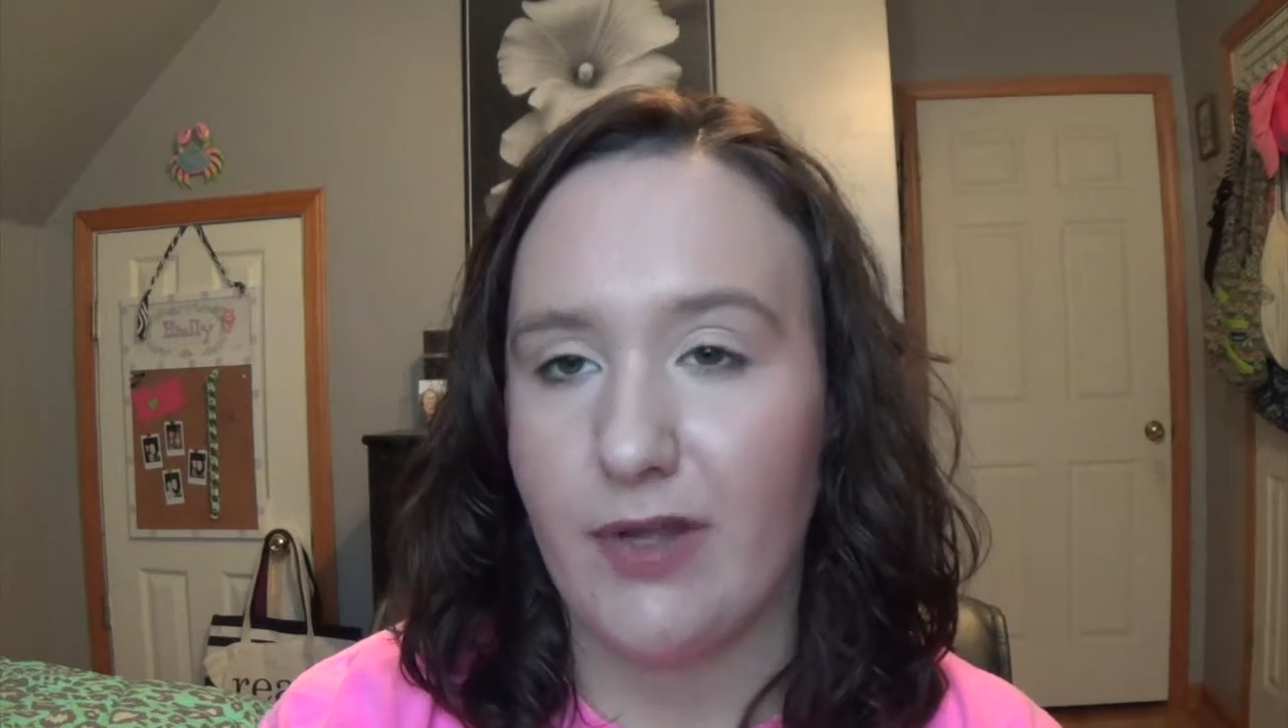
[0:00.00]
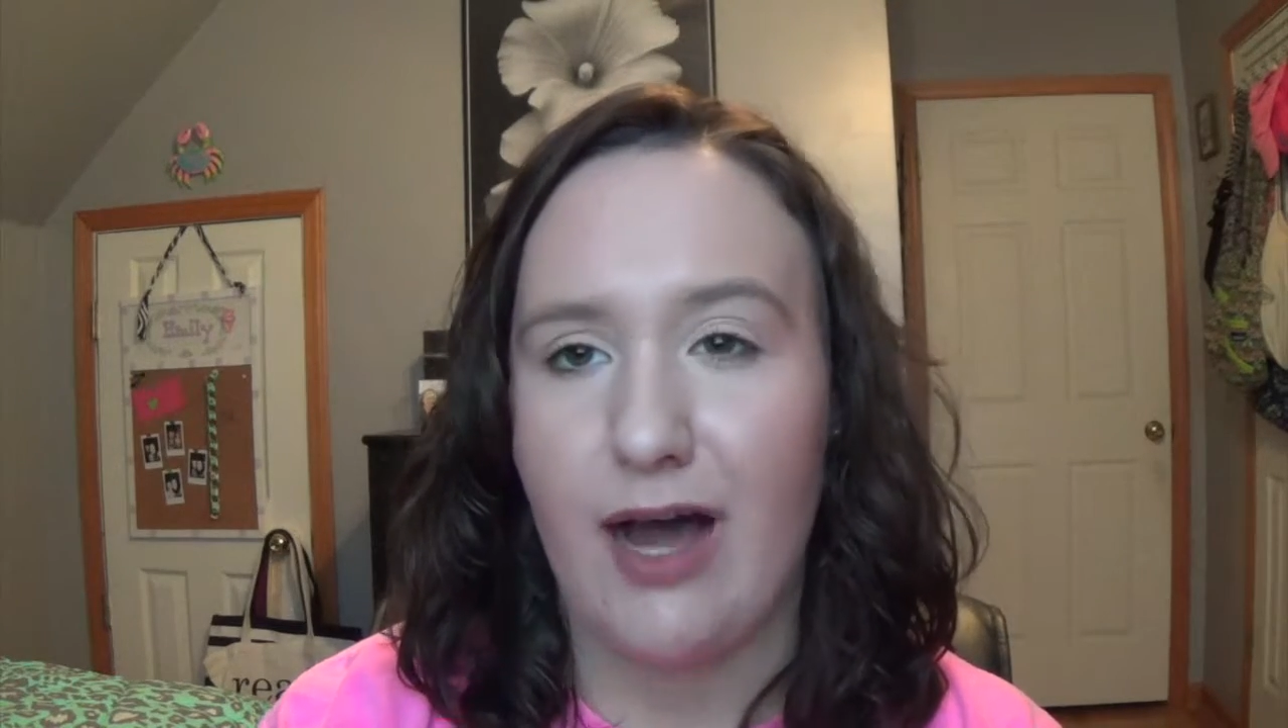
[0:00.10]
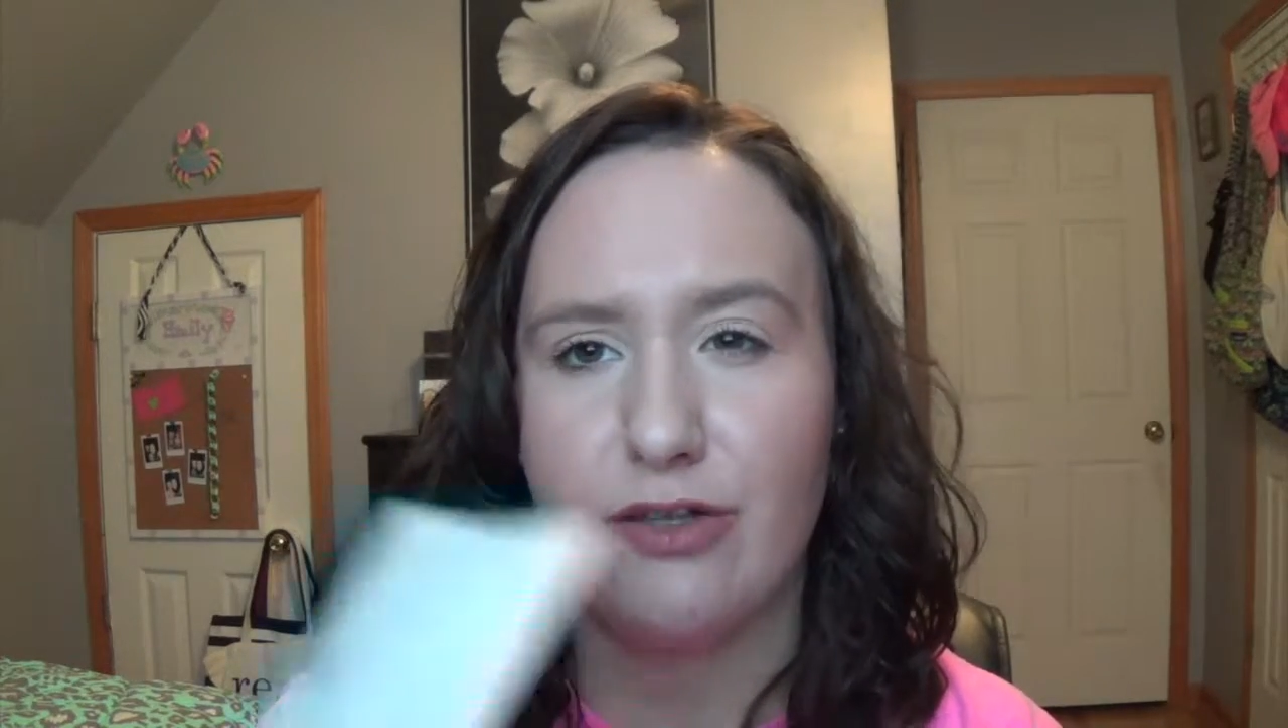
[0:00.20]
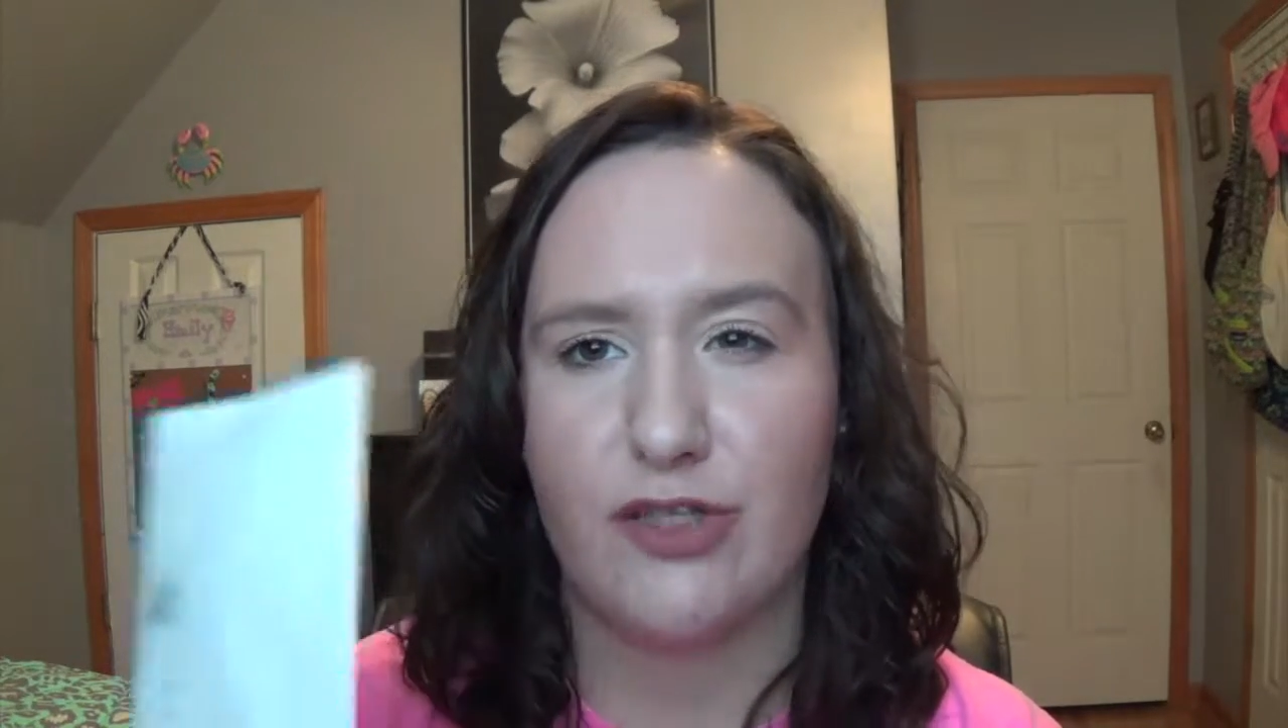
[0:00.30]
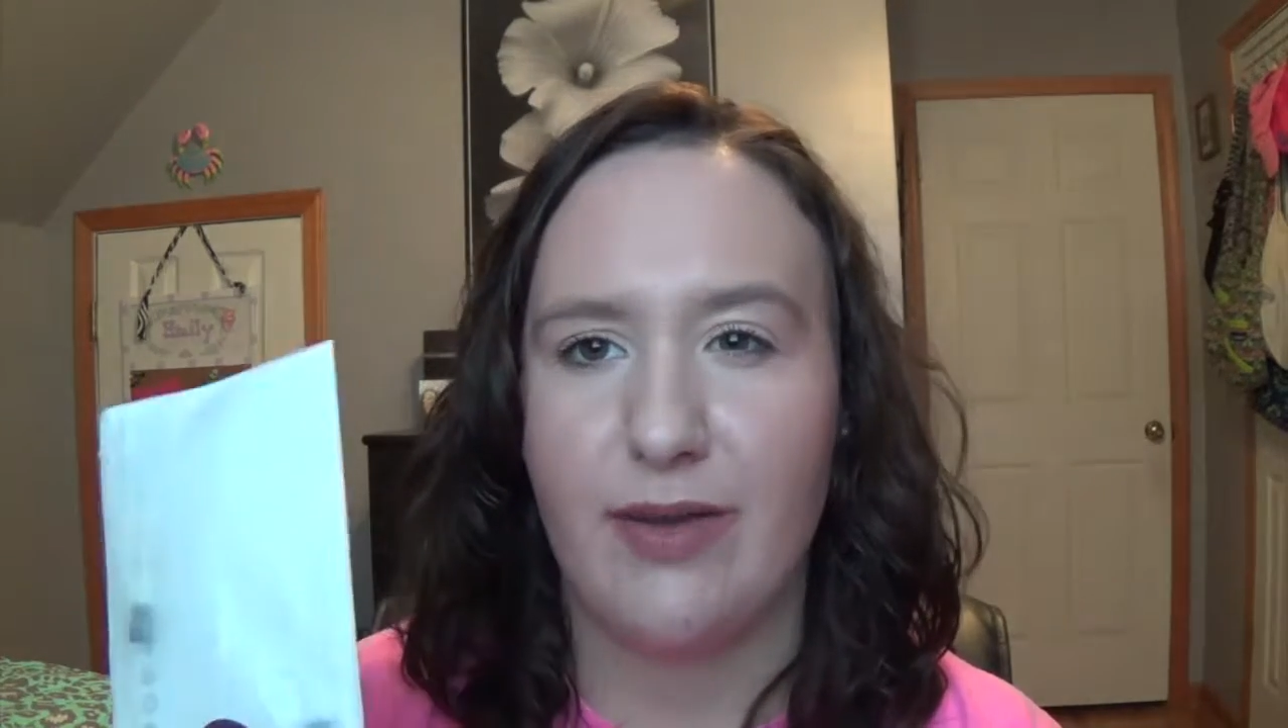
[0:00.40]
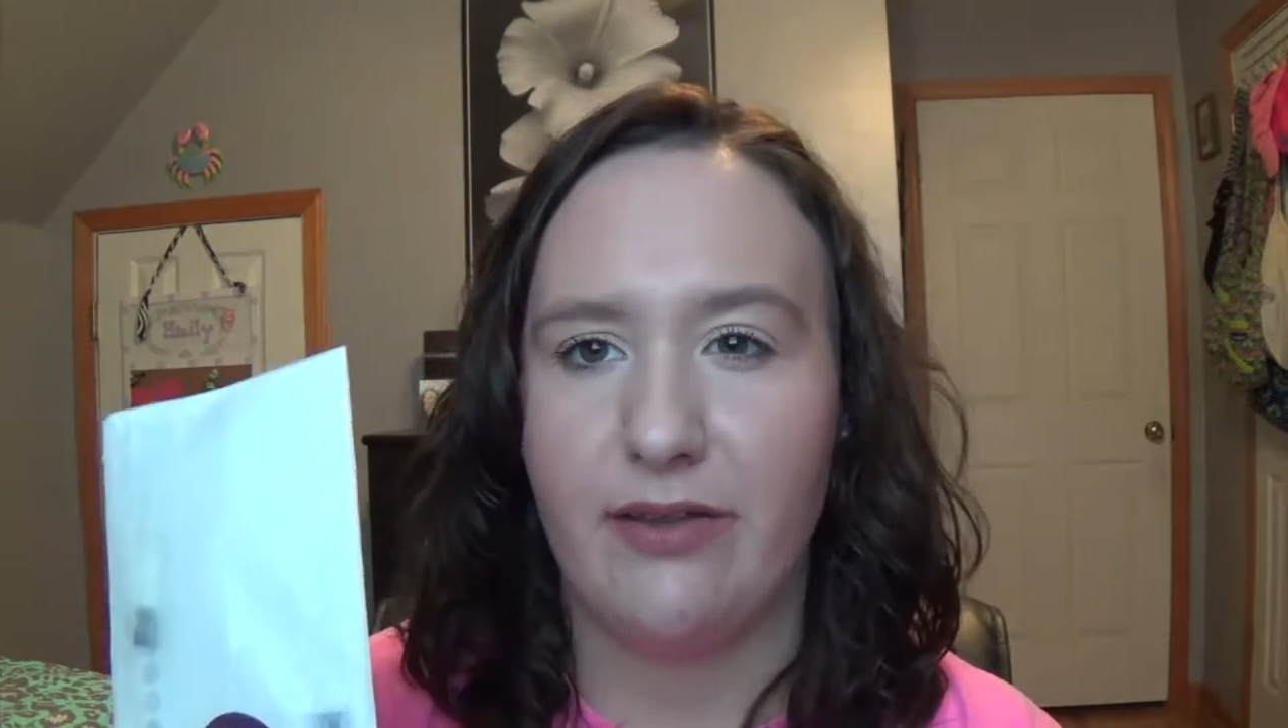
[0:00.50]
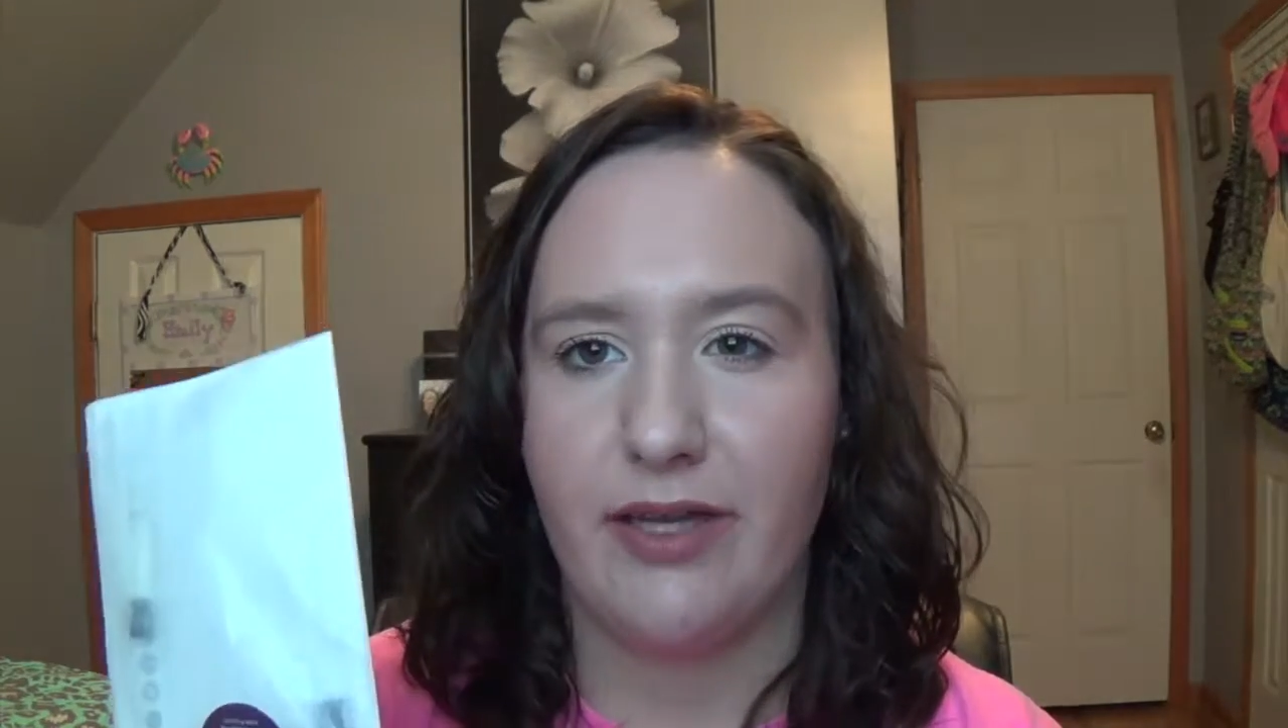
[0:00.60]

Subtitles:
I'll smell